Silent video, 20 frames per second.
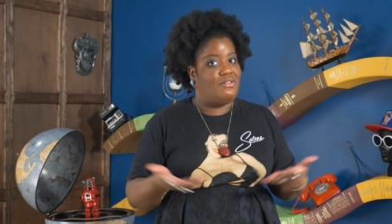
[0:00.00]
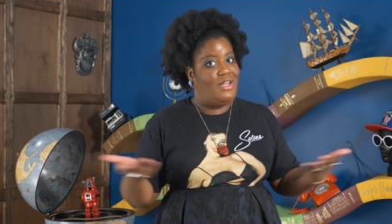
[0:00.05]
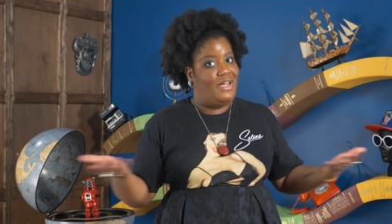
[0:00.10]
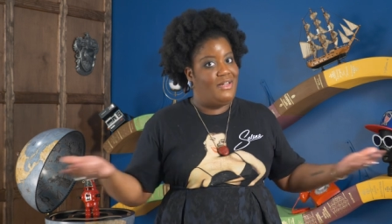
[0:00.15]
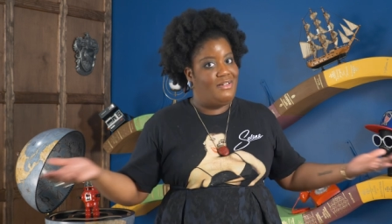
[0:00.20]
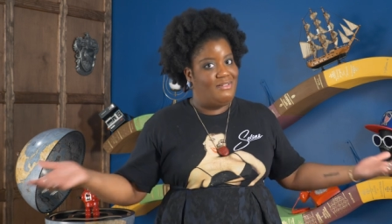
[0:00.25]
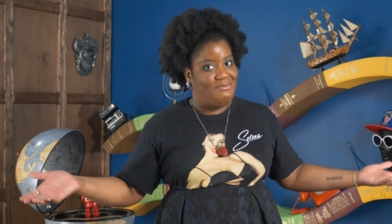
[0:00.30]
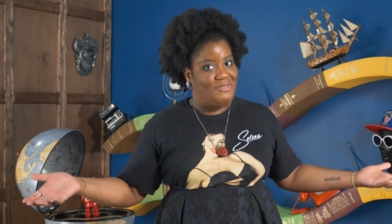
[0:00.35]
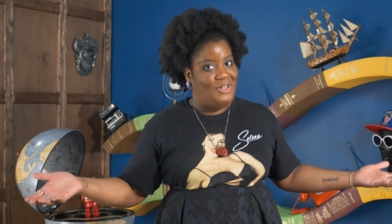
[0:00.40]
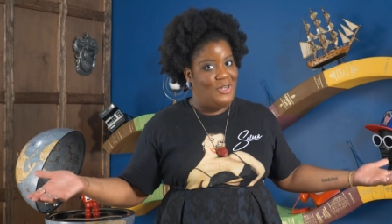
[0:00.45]

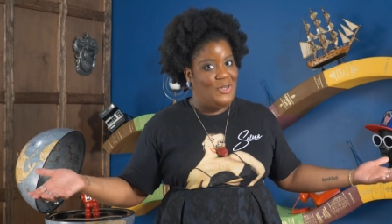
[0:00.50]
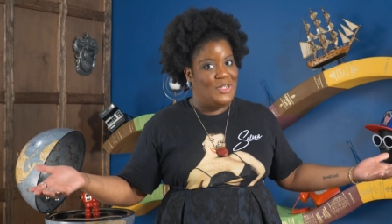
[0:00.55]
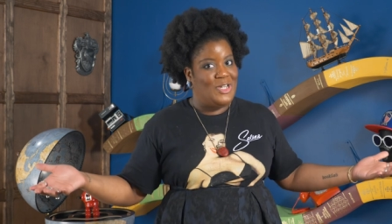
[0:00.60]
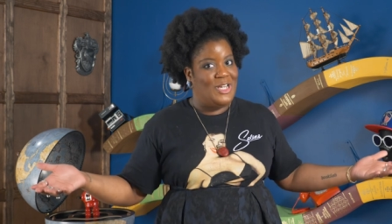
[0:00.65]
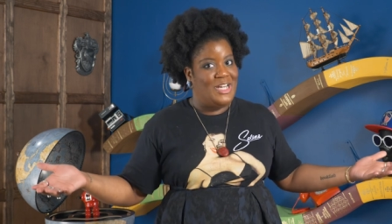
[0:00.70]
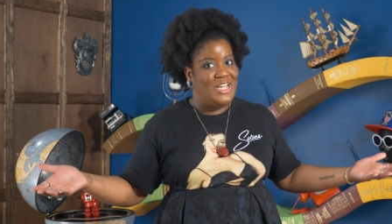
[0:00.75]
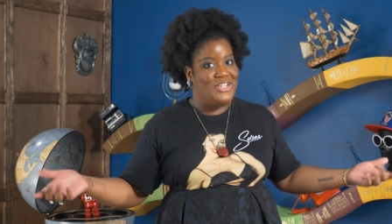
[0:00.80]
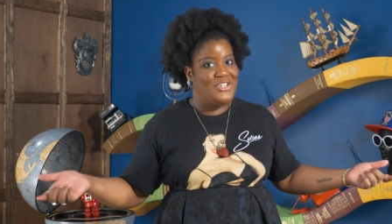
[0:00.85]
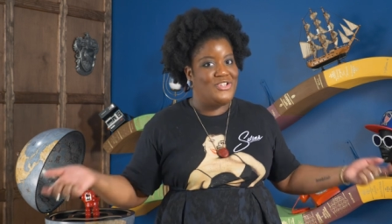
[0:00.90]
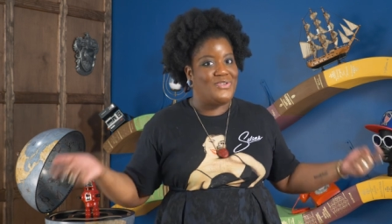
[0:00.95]
like all
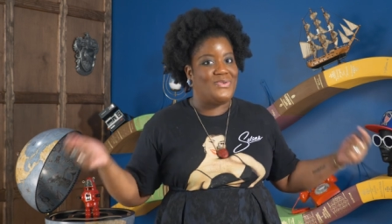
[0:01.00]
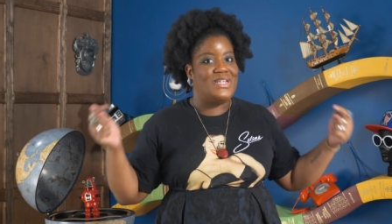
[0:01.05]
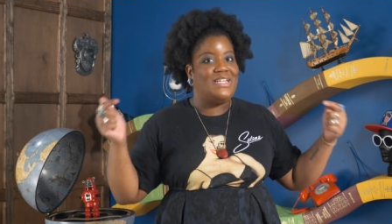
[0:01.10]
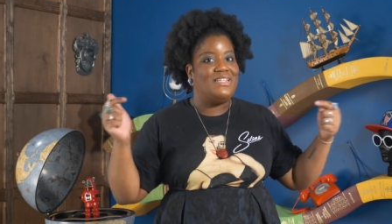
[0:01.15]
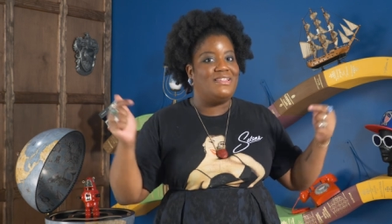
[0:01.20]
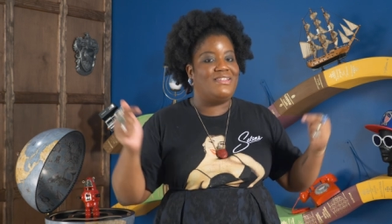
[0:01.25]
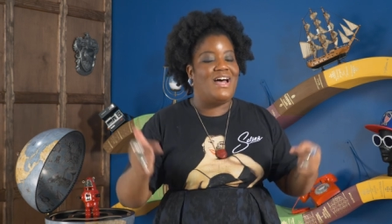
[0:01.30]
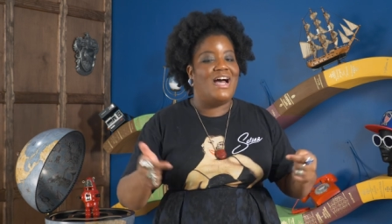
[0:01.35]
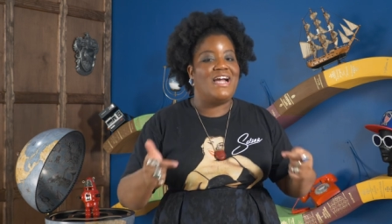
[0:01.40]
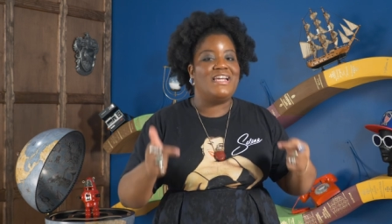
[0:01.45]
good history,
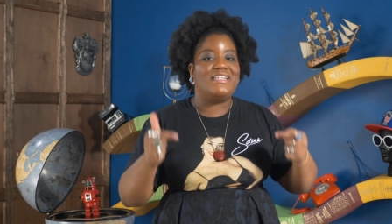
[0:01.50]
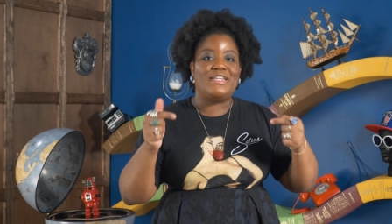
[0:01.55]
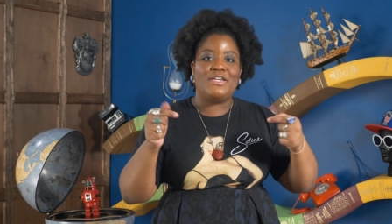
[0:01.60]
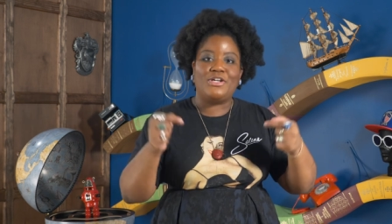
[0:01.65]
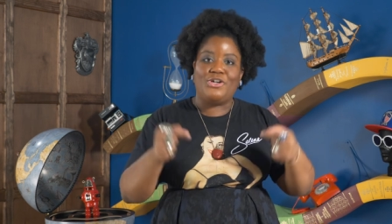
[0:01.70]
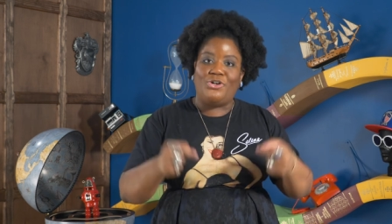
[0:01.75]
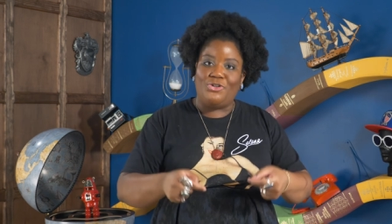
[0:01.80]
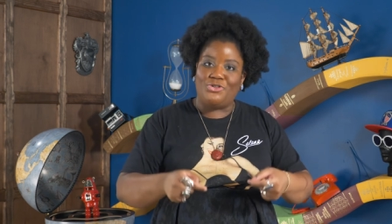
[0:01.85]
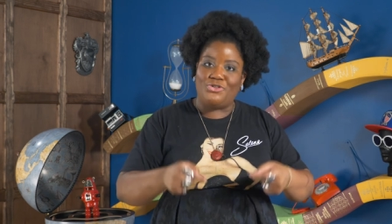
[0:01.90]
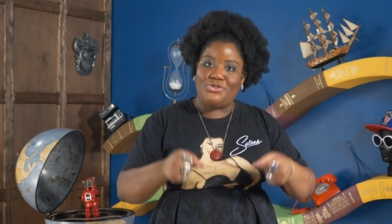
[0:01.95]
lies
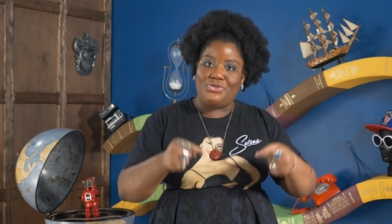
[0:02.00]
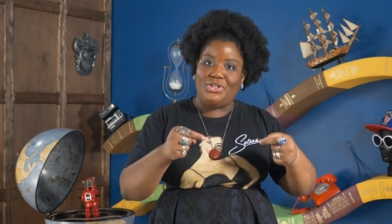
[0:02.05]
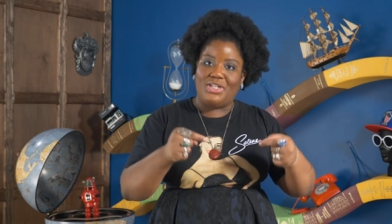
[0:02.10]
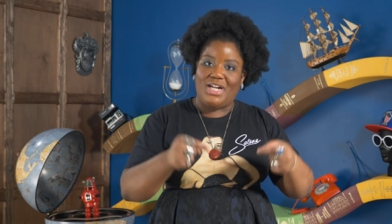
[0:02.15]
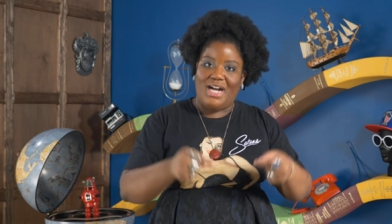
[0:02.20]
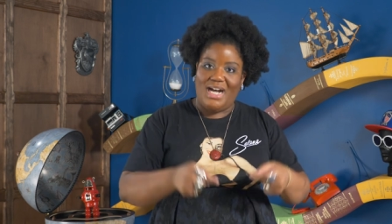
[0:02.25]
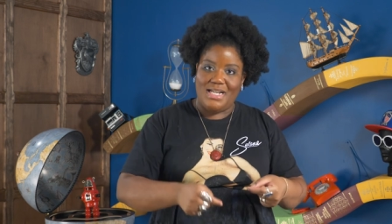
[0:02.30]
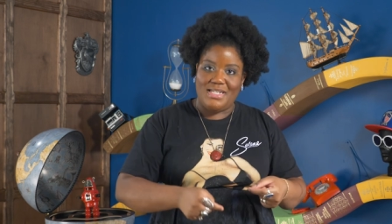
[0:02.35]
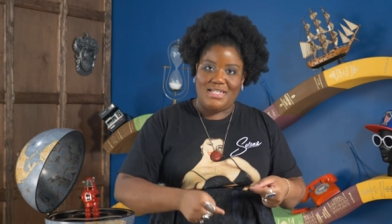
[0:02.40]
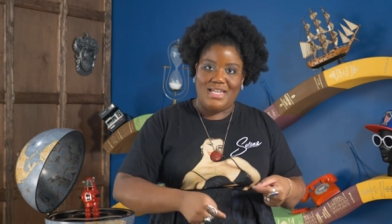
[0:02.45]
in cultural
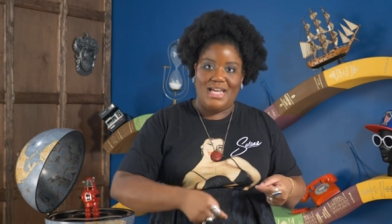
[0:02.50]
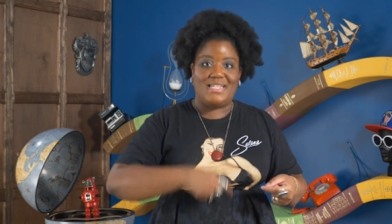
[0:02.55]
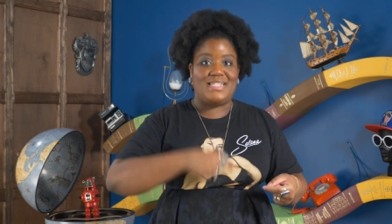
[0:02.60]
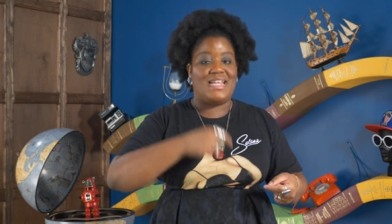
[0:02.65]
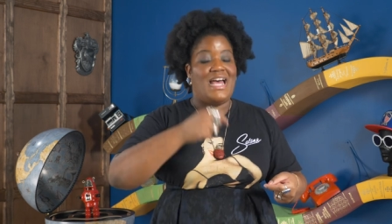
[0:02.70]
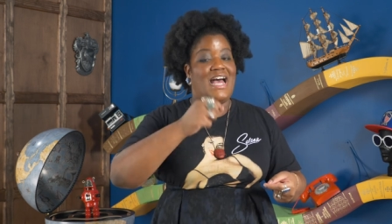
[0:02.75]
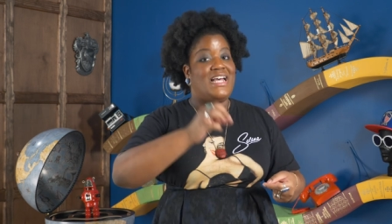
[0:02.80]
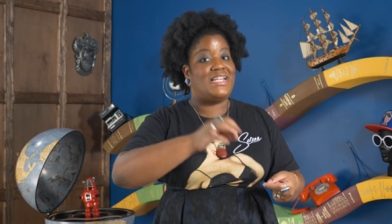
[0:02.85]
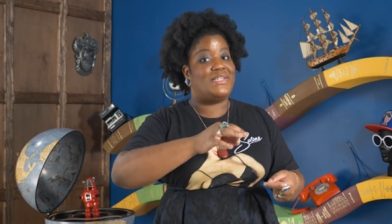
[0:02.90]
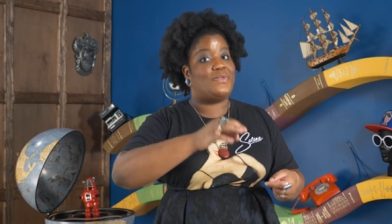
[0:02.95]

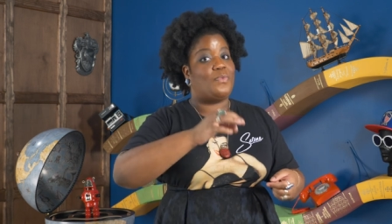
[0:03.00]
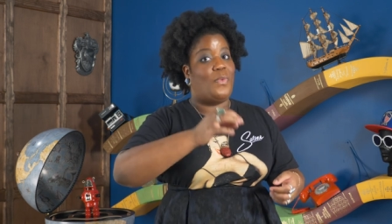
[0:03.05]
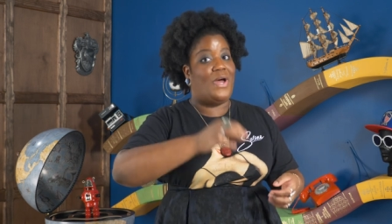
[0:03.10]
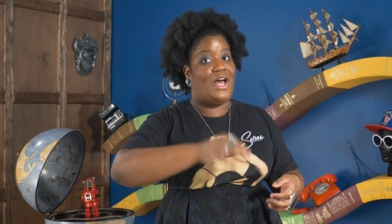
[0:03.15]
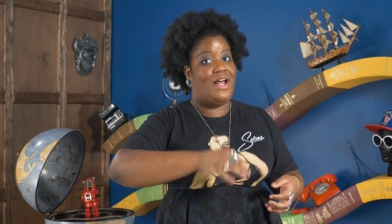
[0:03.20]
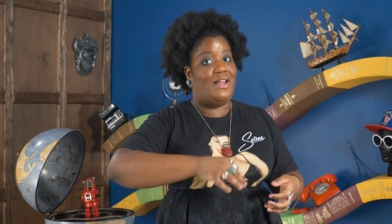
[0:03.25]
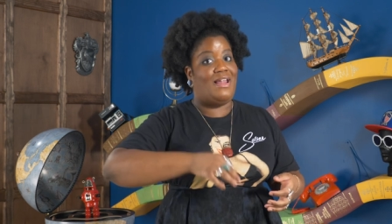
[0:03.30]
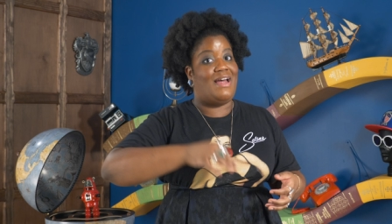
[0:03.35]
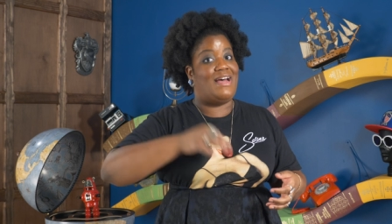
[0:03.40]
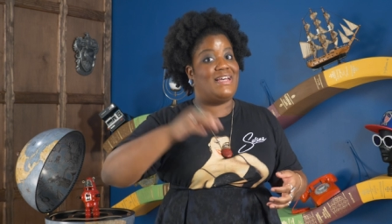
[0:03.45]
context as
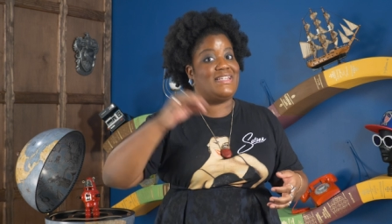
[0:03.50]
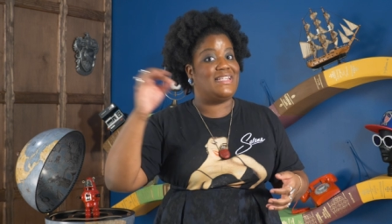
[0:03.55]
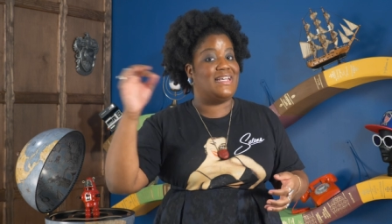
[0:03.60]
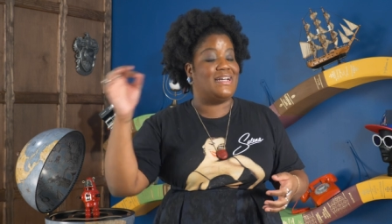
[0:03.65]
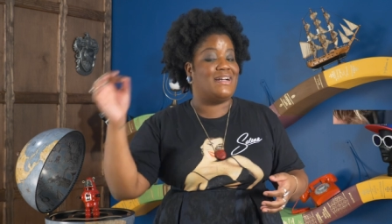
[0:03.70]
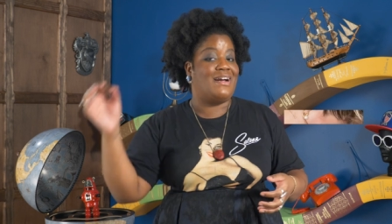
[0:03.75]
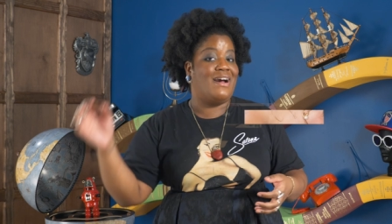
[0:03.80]
well as the